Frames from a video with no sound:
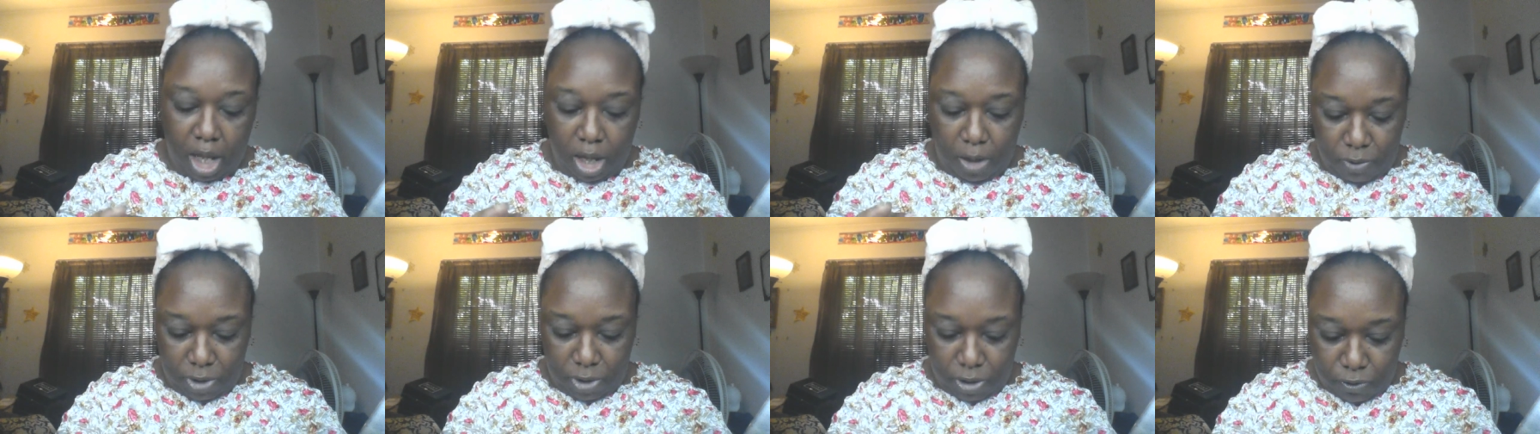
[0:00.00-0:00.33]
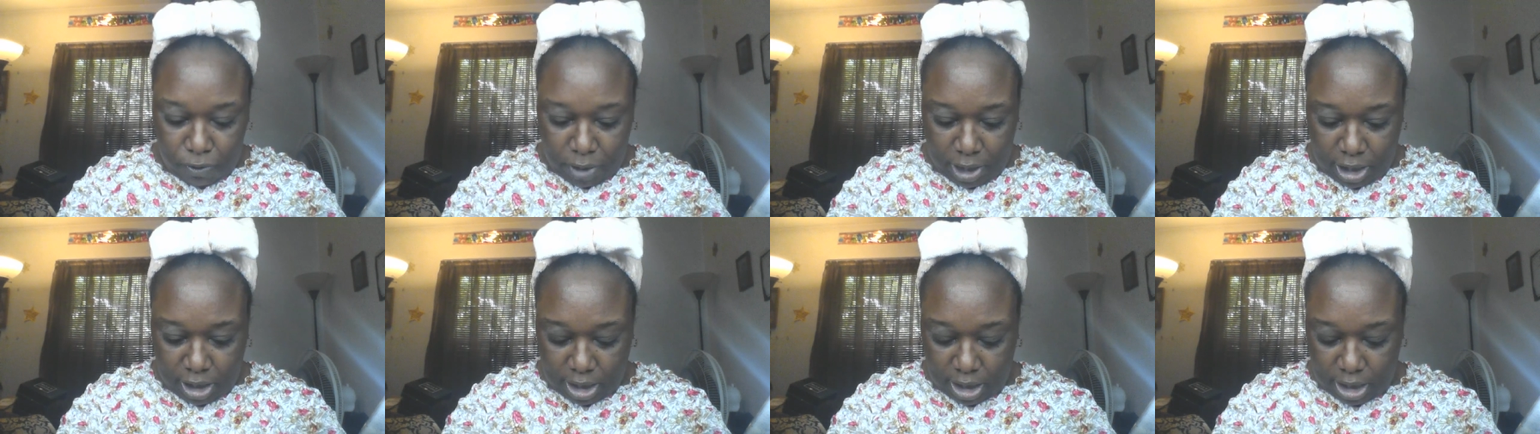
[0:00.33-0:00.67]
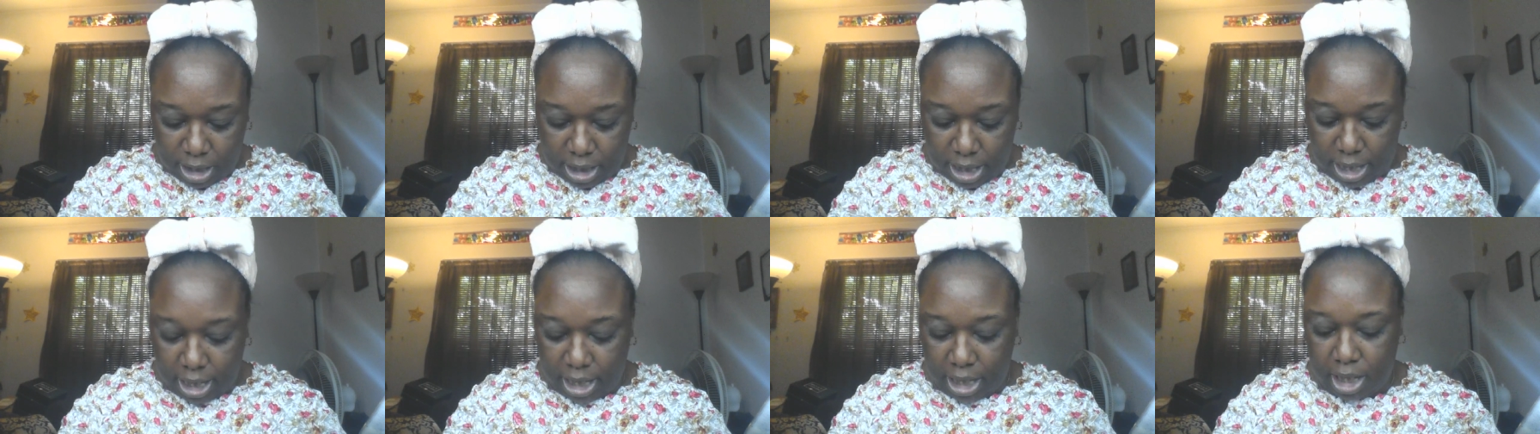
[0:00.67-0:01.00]
We're going to
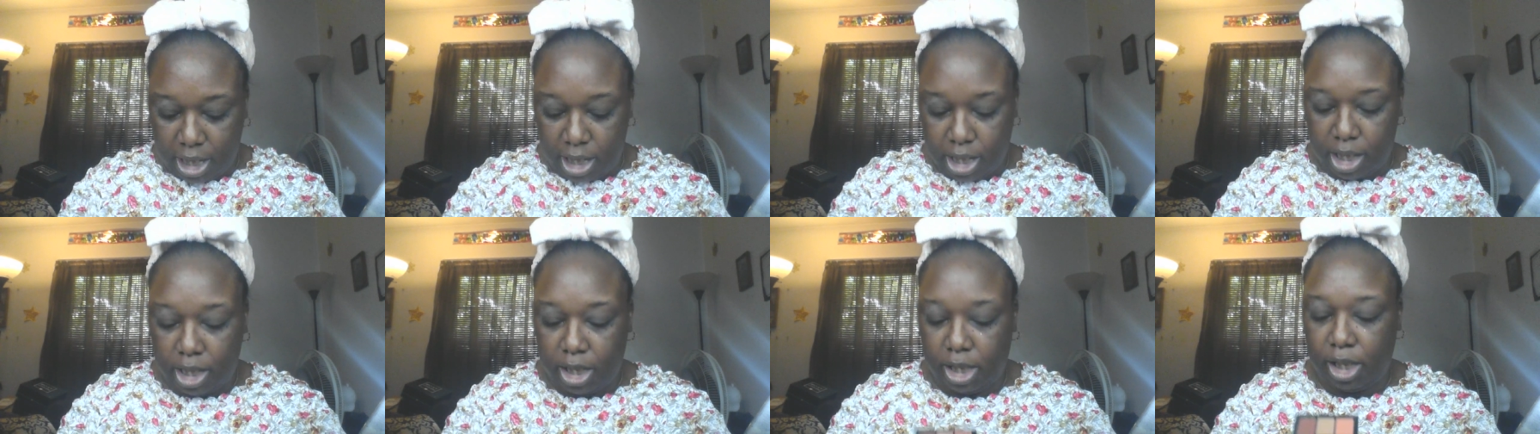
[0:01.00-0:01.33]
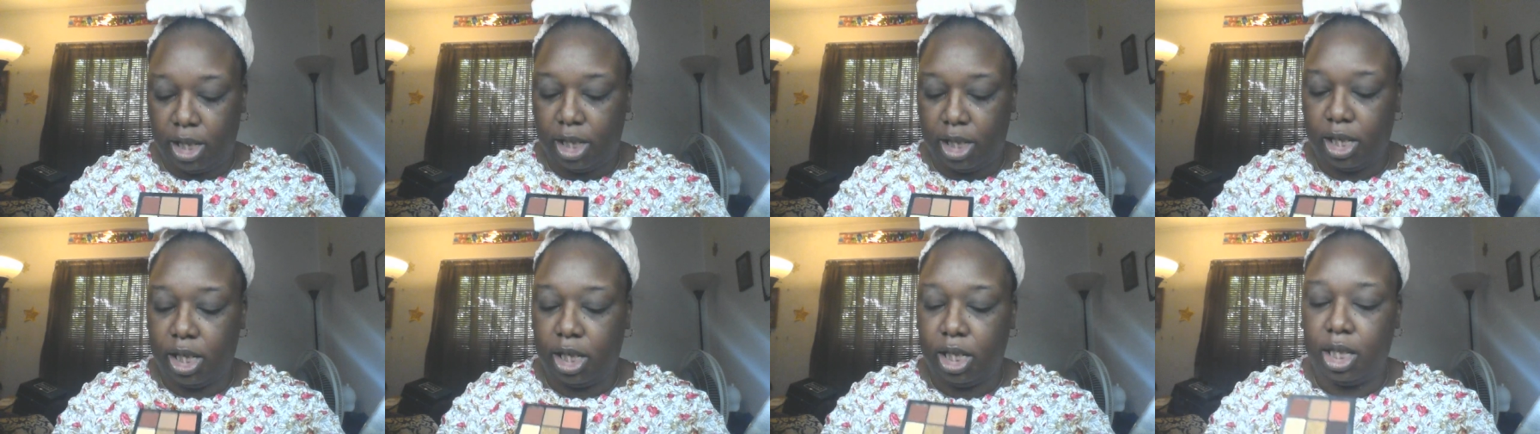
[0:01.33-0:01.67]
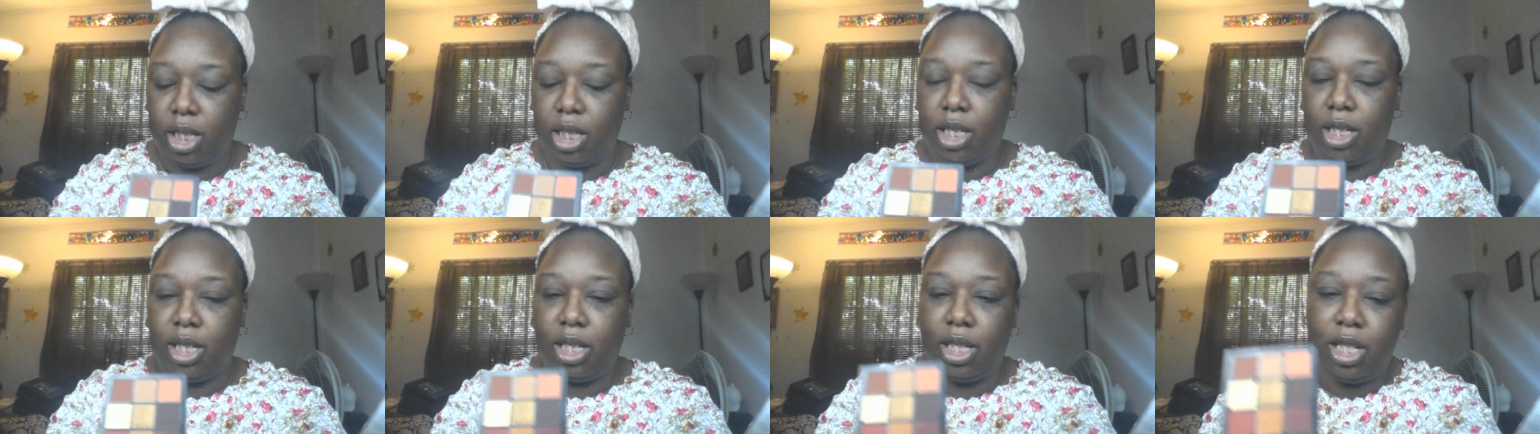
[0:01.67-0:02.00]
take
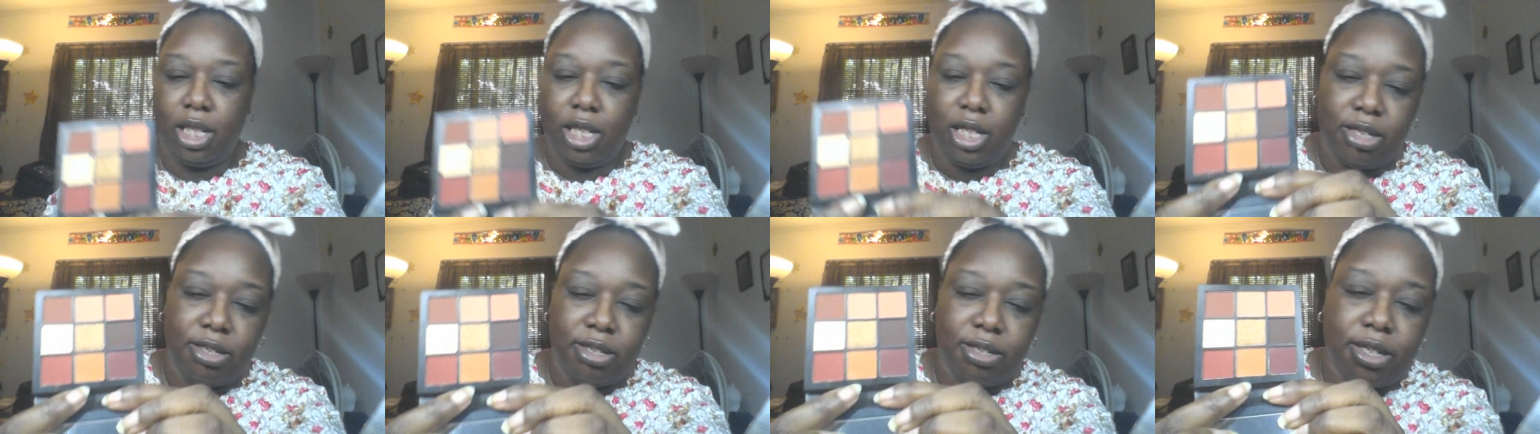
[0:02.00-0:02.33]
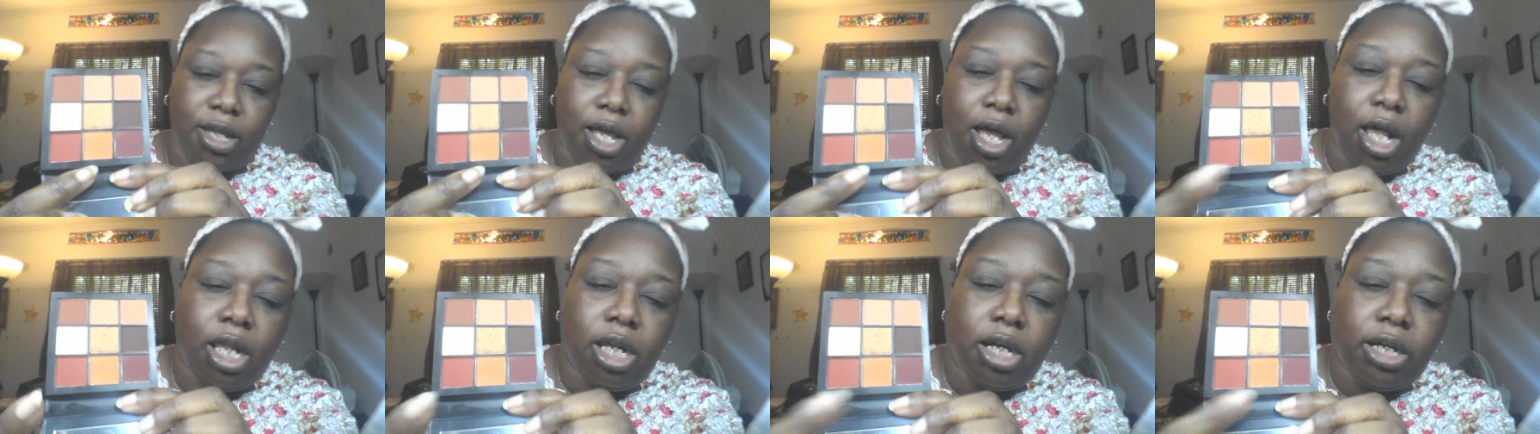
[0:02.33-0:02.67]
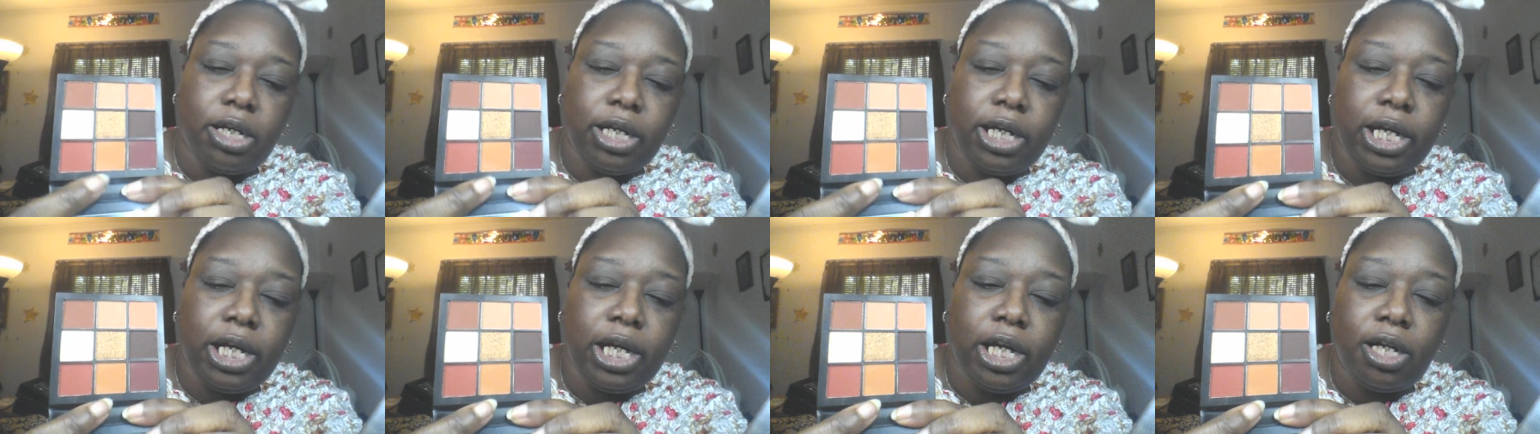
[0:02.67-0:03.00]
this color
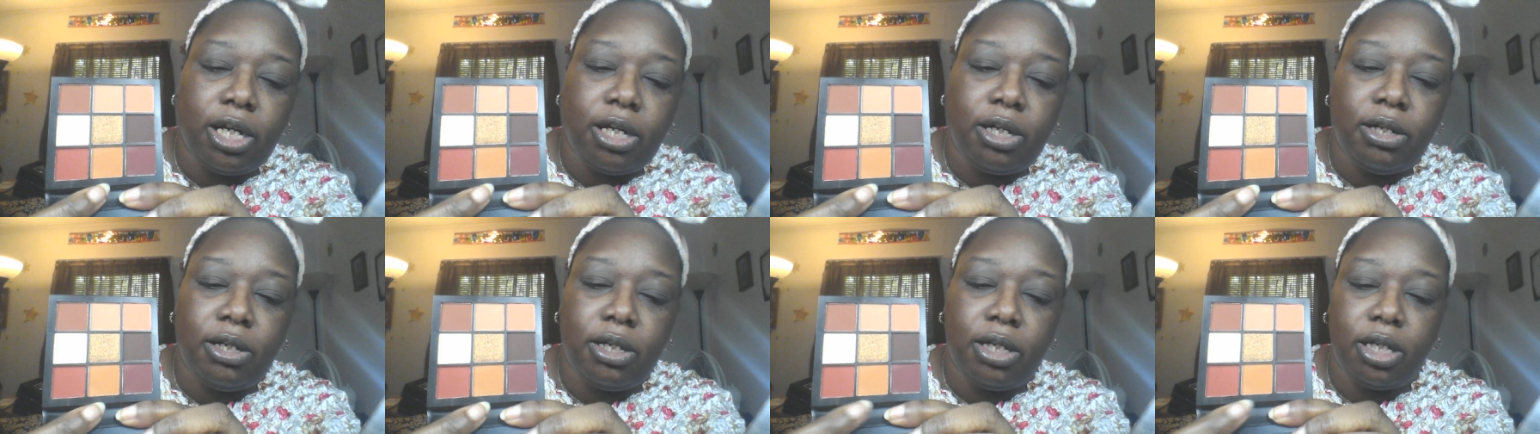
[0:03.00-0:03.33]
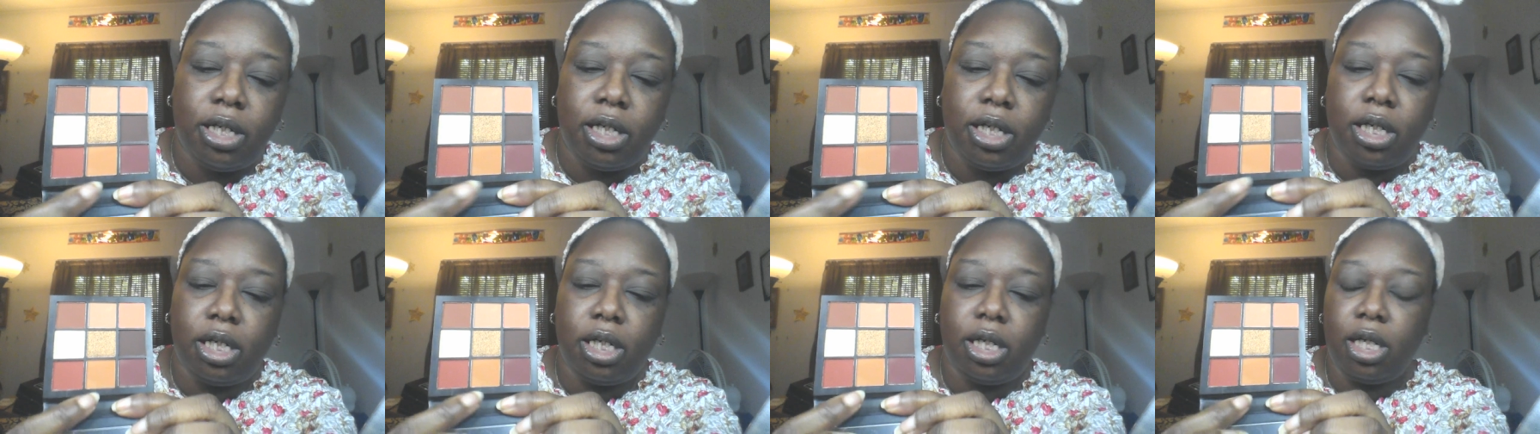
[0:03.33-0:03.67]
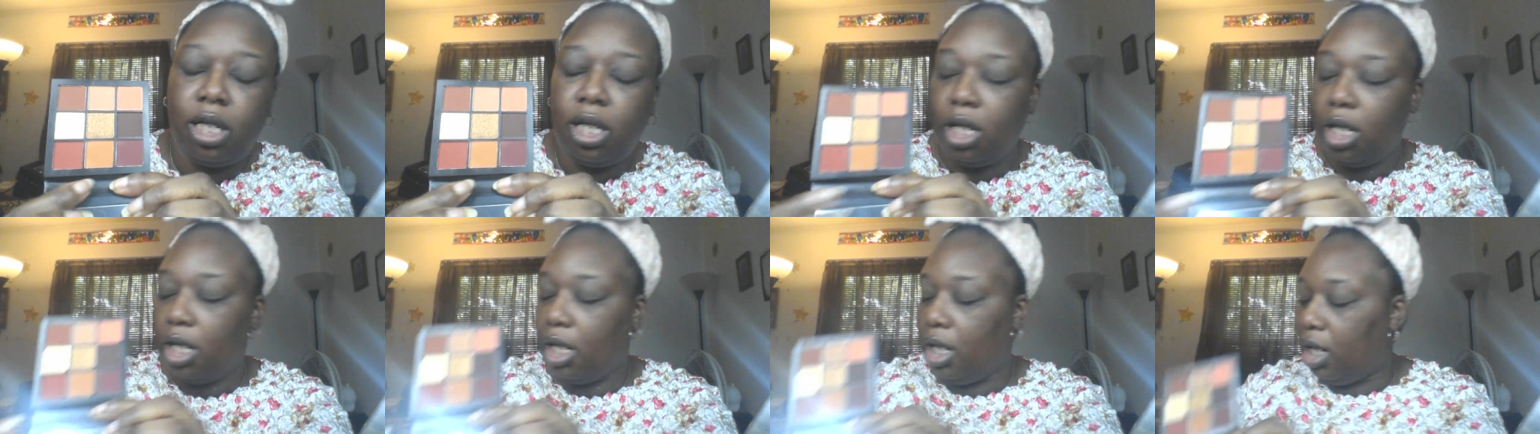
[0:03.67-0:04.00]
here
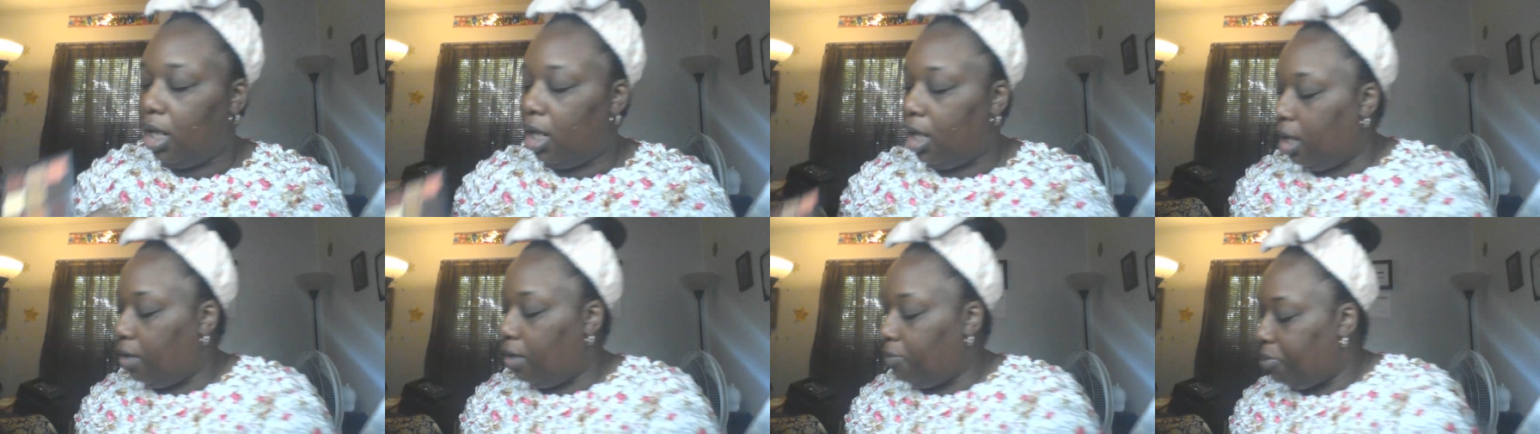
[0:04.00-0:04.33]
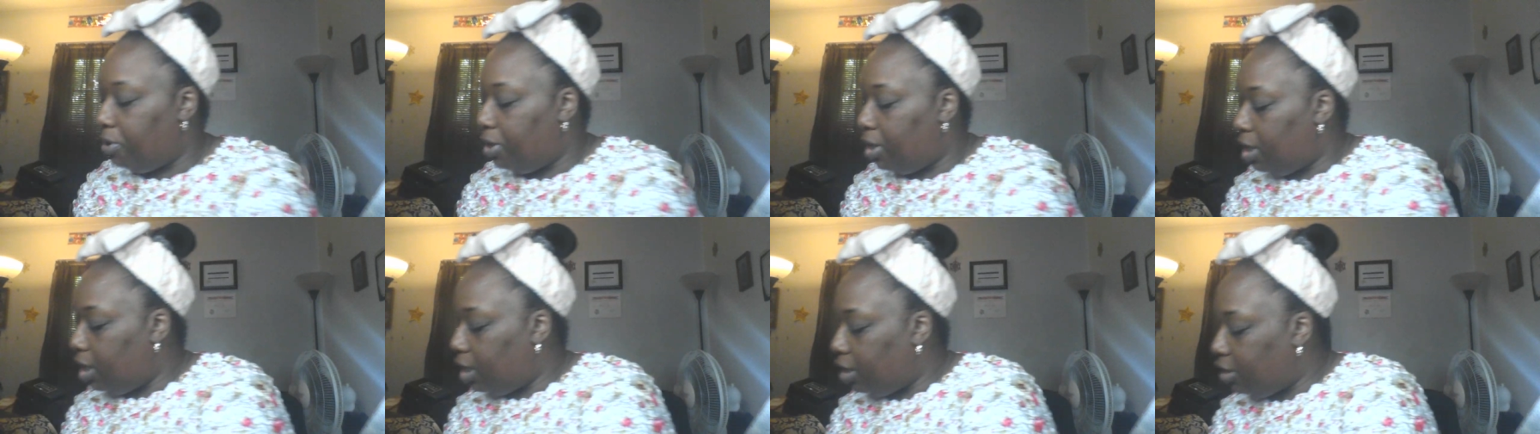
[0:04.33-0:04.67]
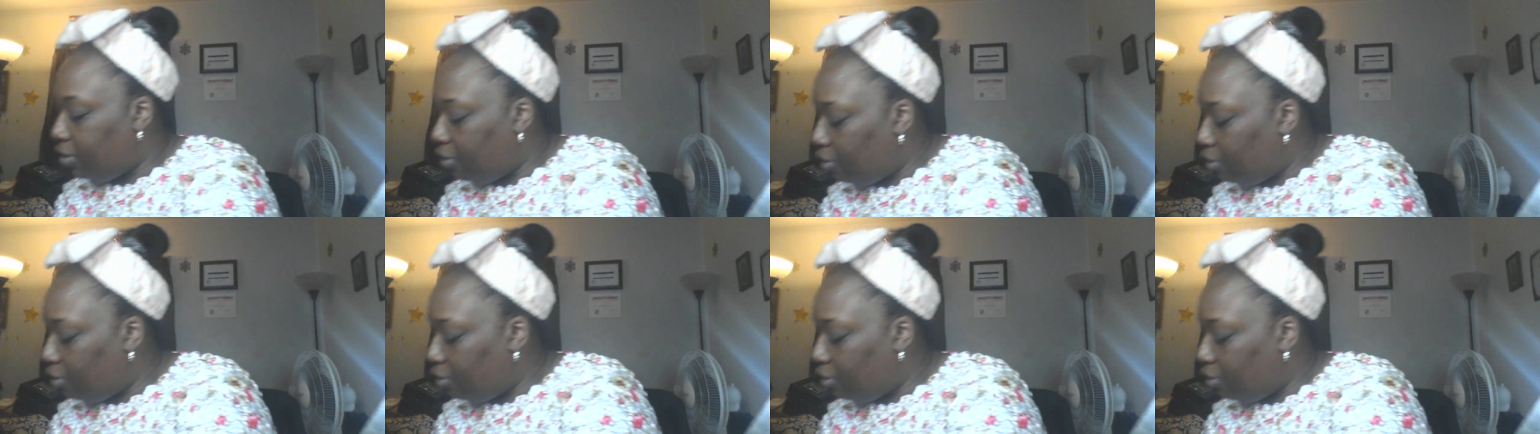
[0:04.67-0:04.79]
and put it in the